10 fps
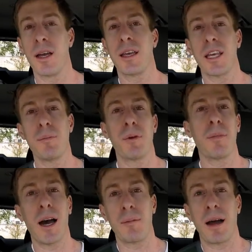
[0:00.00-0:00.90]
Keep in
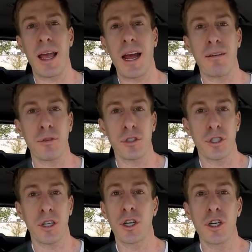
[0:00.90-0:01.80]
mind, my average
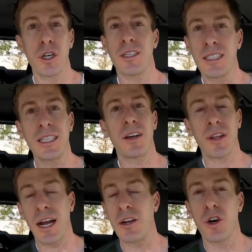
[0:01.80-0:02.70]
good deal that
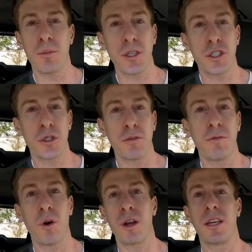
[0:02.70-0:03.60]
I normally shoot
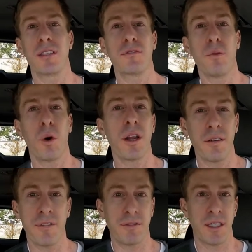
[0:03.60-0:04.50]
for is 40 to
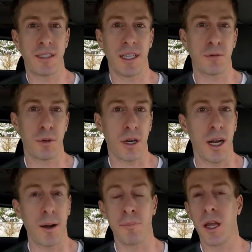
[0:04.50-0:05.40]
50 cents per cup.